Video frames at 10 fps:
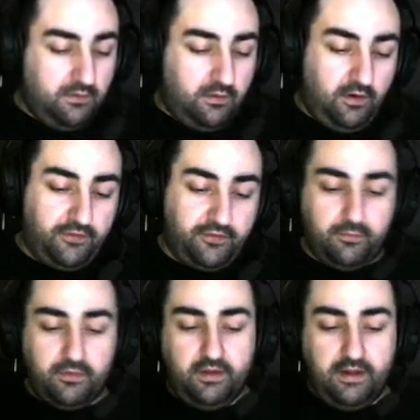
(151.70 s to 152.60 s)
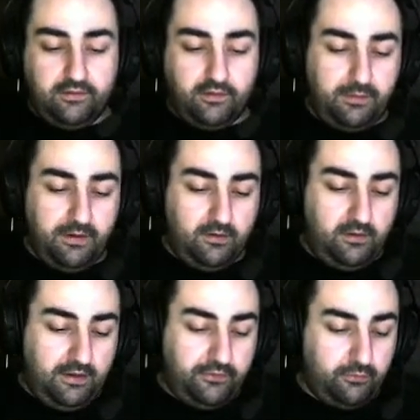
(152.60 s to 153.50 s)
Awesome, we landed a
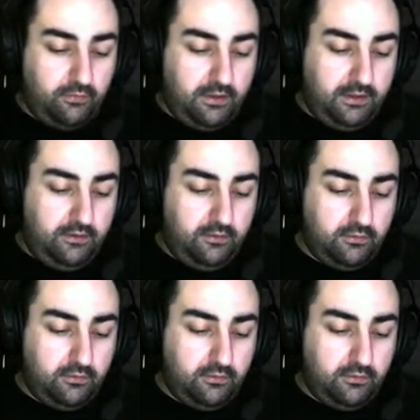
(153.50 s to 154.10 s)
paralyze already.